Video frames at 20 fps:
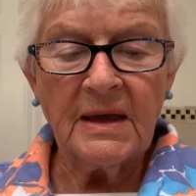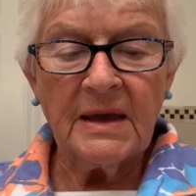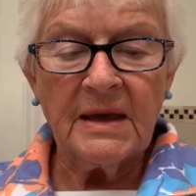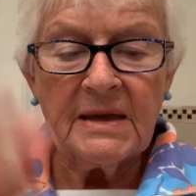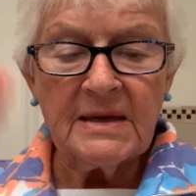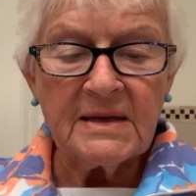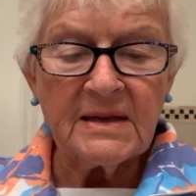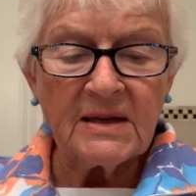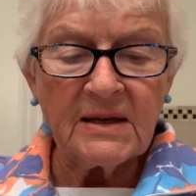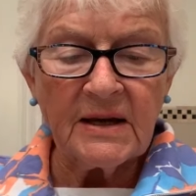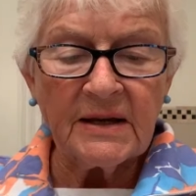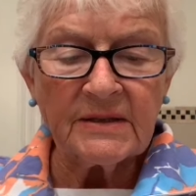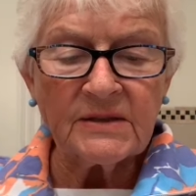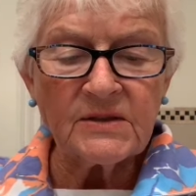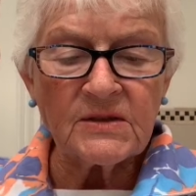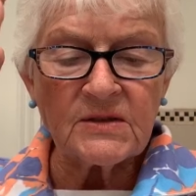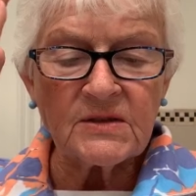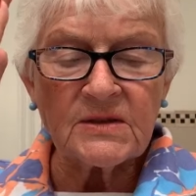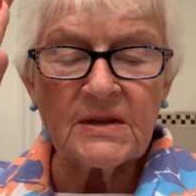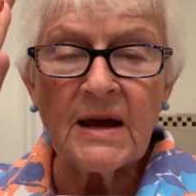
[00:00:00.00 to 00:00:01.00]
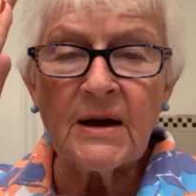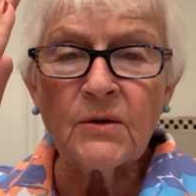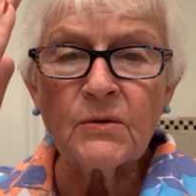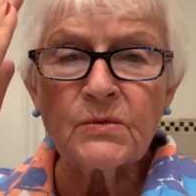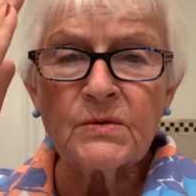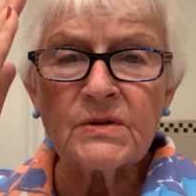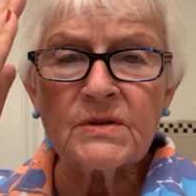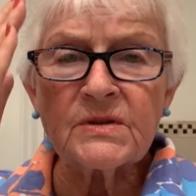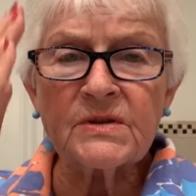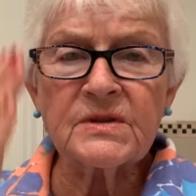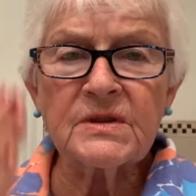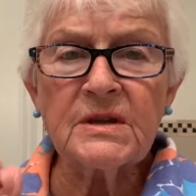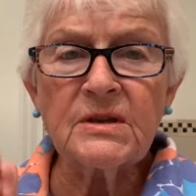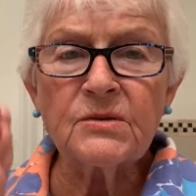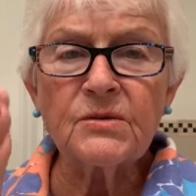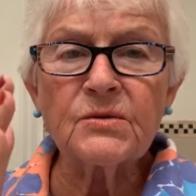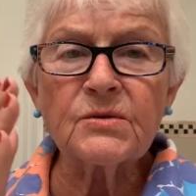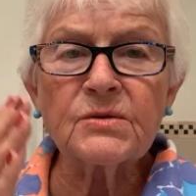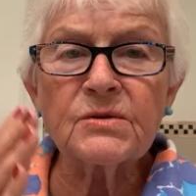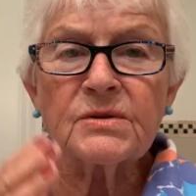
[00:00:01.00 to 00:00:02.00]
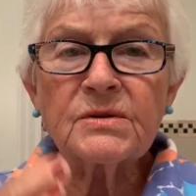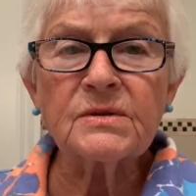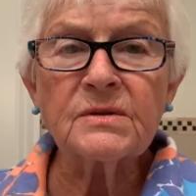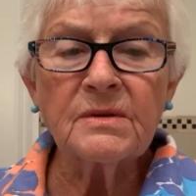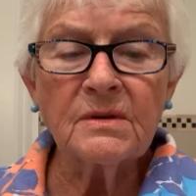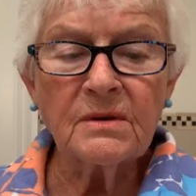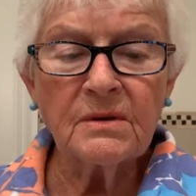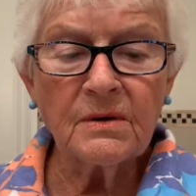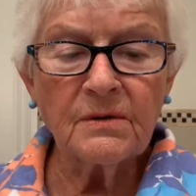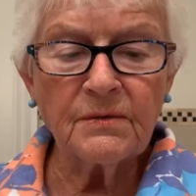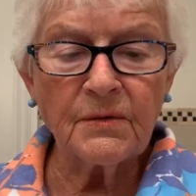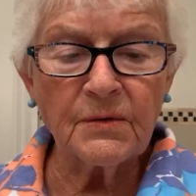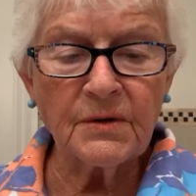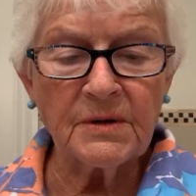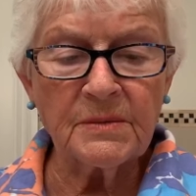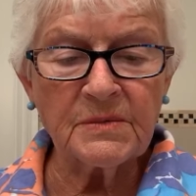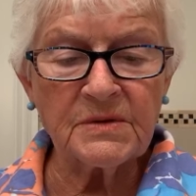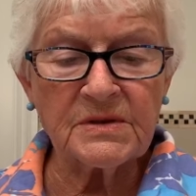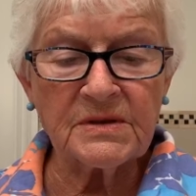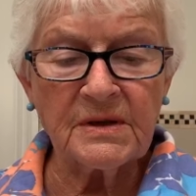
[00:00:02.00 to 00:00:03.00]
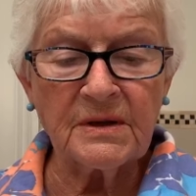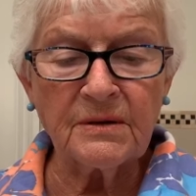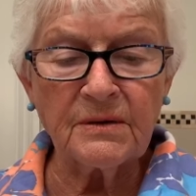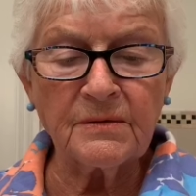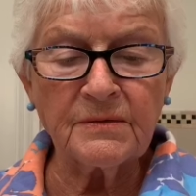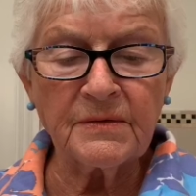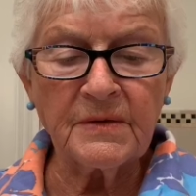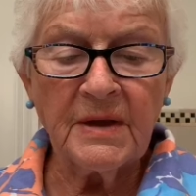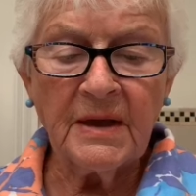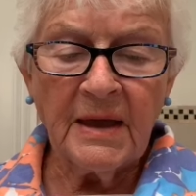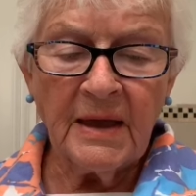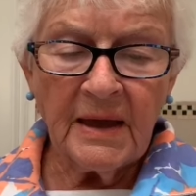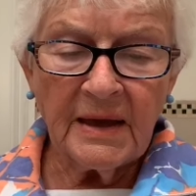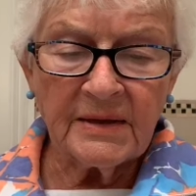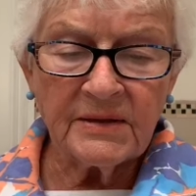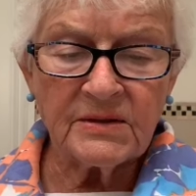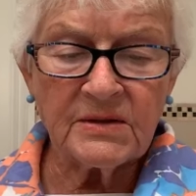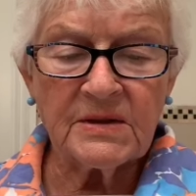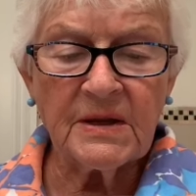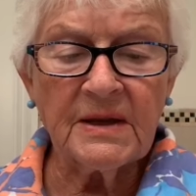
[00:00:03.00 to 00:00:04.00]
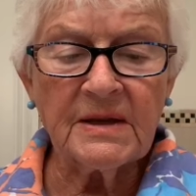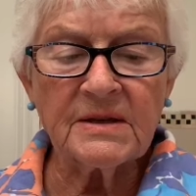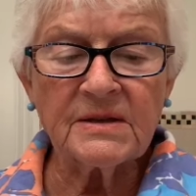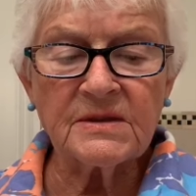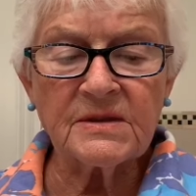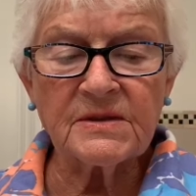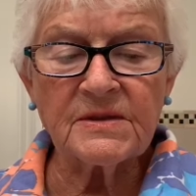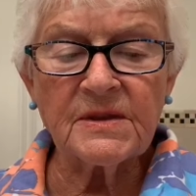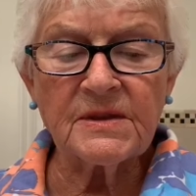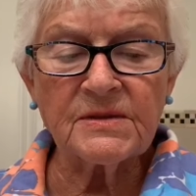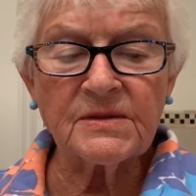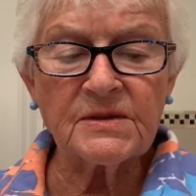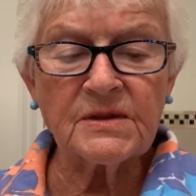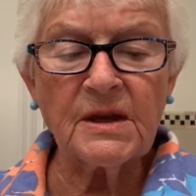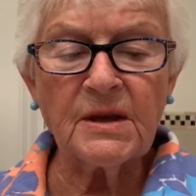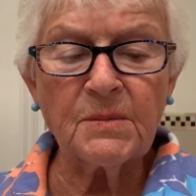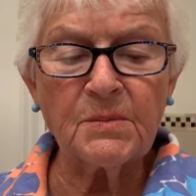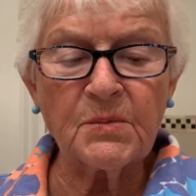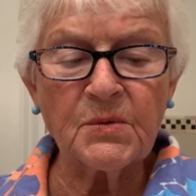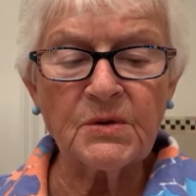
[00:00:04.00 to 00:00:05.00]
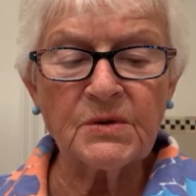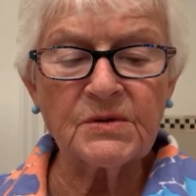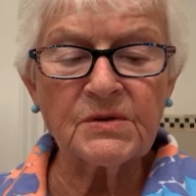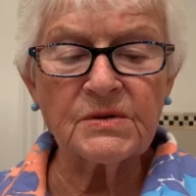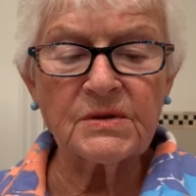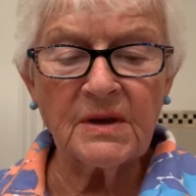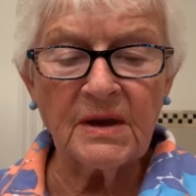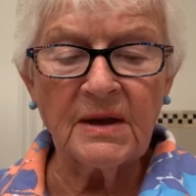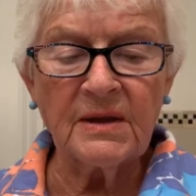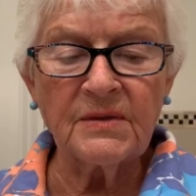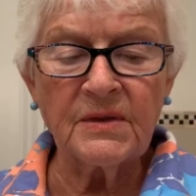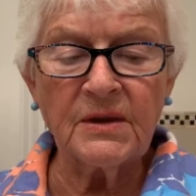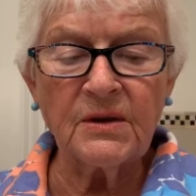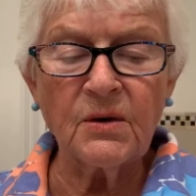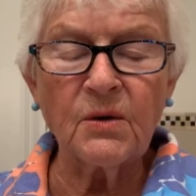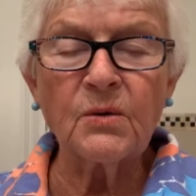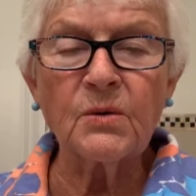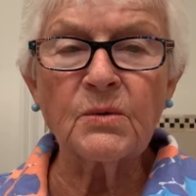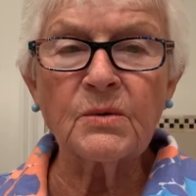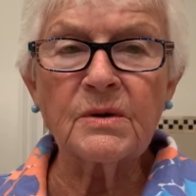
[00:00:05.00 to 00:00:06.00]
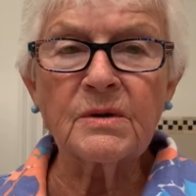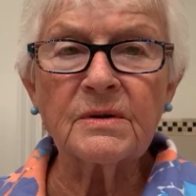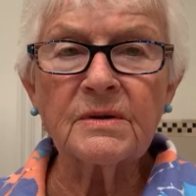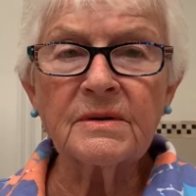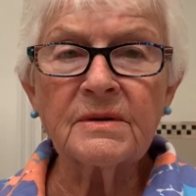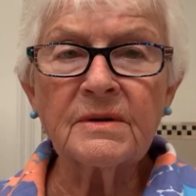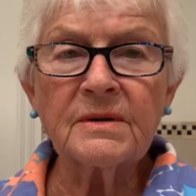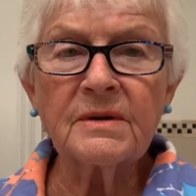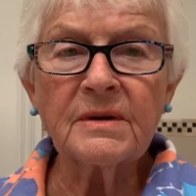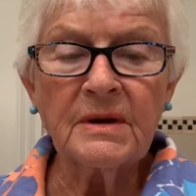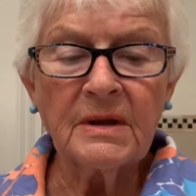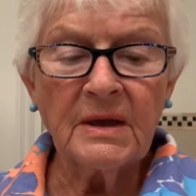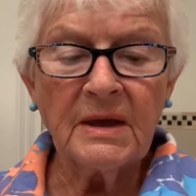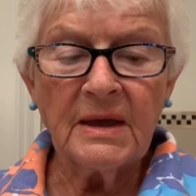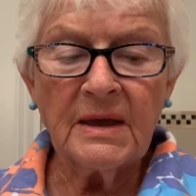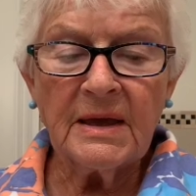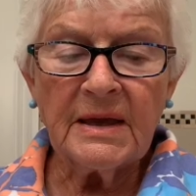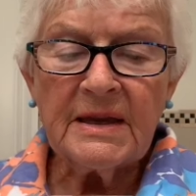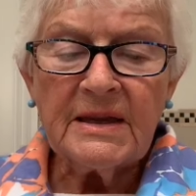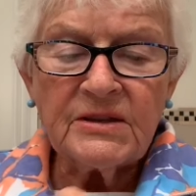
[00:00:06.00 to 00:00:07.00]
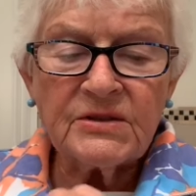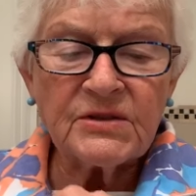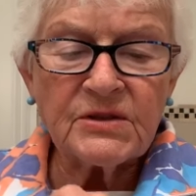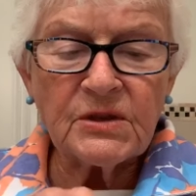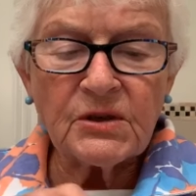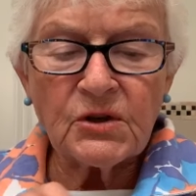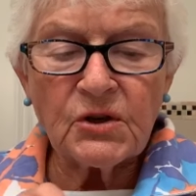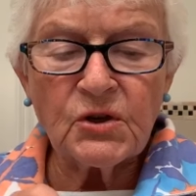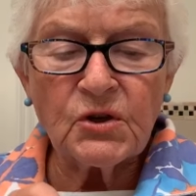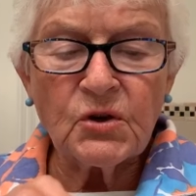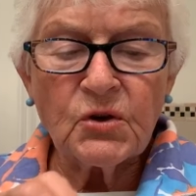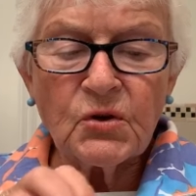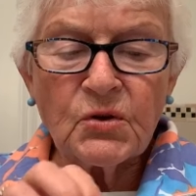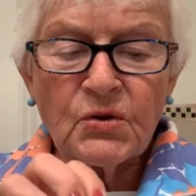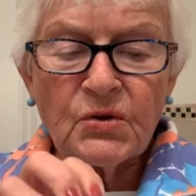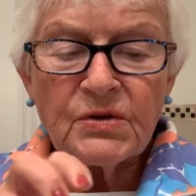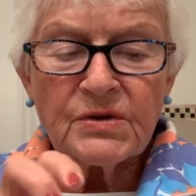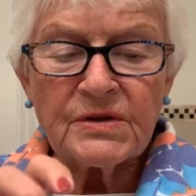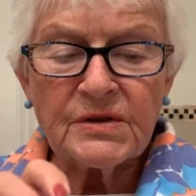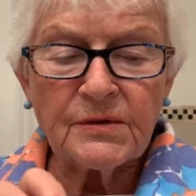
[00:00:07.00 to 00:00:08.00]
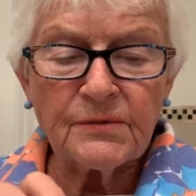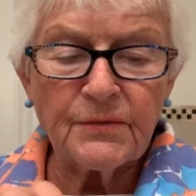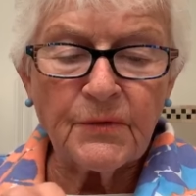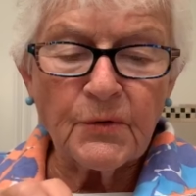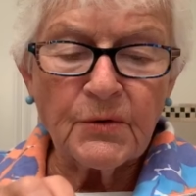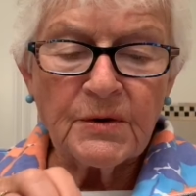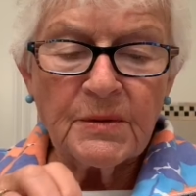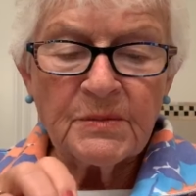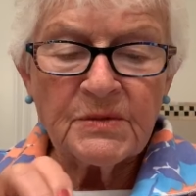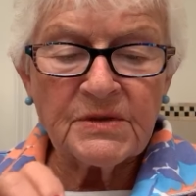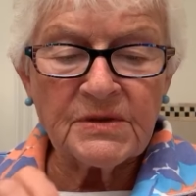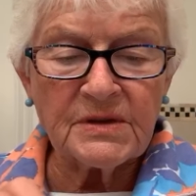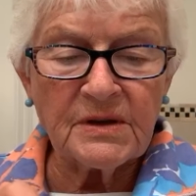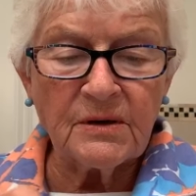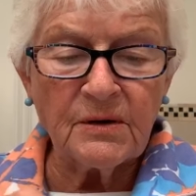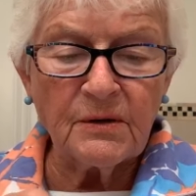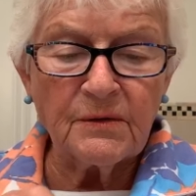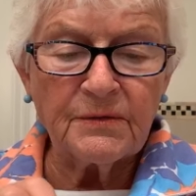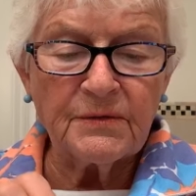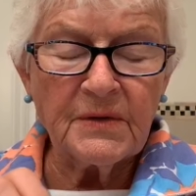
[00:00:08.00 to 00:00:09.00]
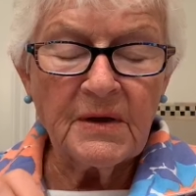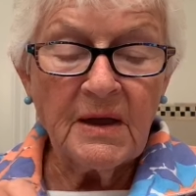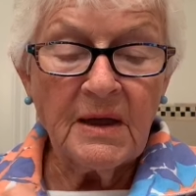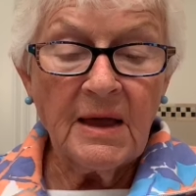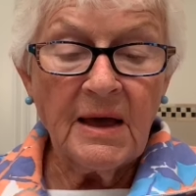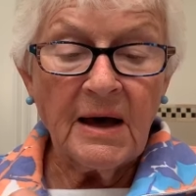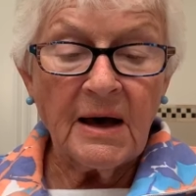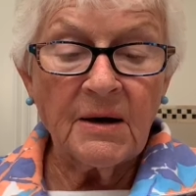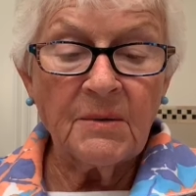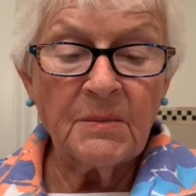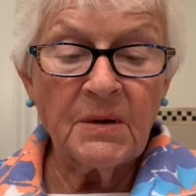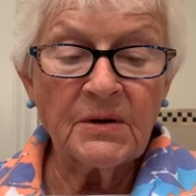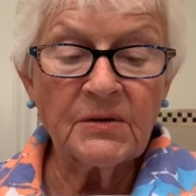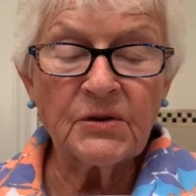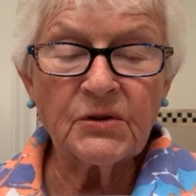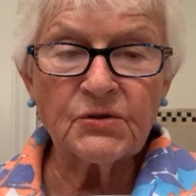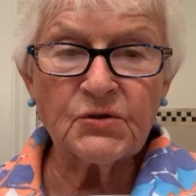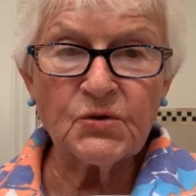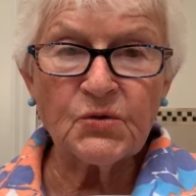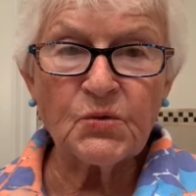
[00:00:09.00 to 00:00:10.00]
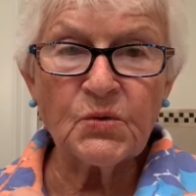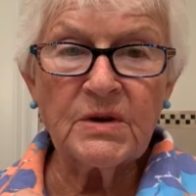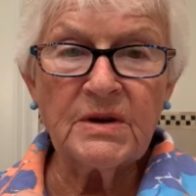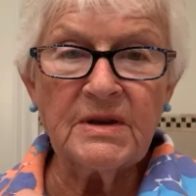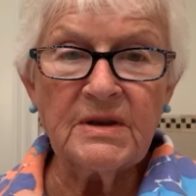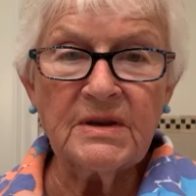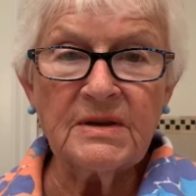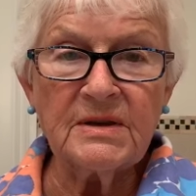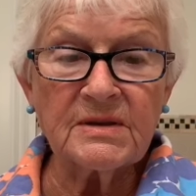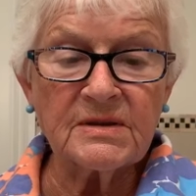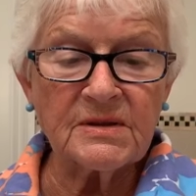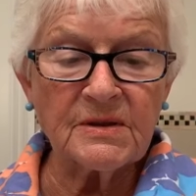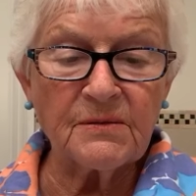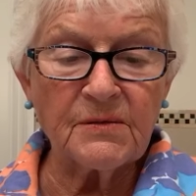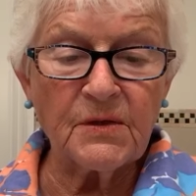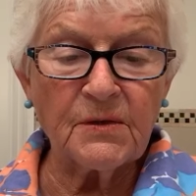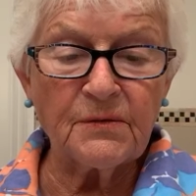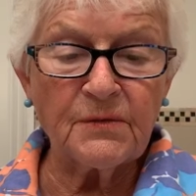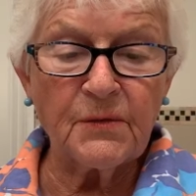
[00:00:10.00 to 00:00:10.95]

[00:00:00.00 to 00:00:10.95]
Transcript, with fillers: He cuts down cedars for himself and takes the cypress and the oak. He secures it for himself among the trees of the